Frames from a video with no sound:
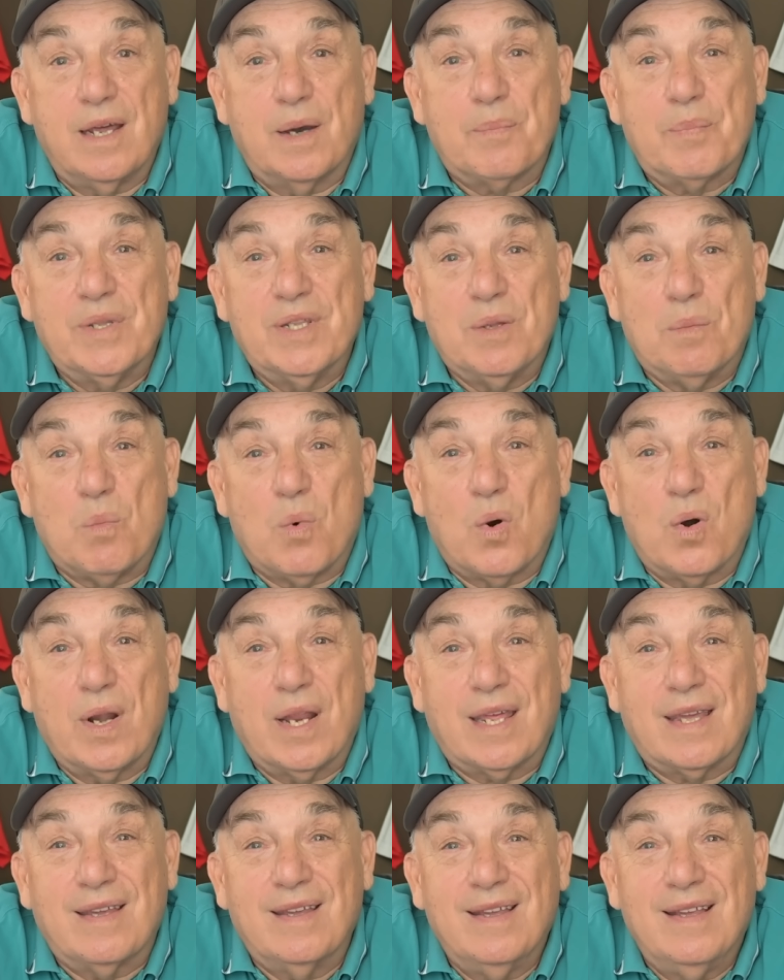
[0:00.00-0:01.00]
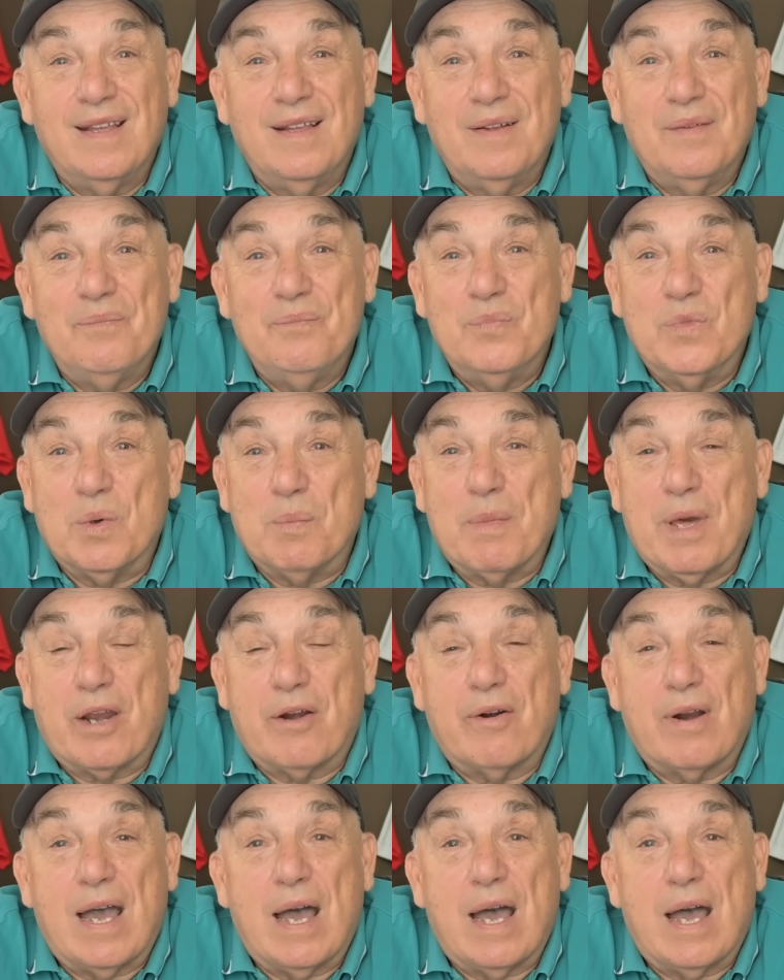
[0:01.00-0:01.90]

up in the morning, no matter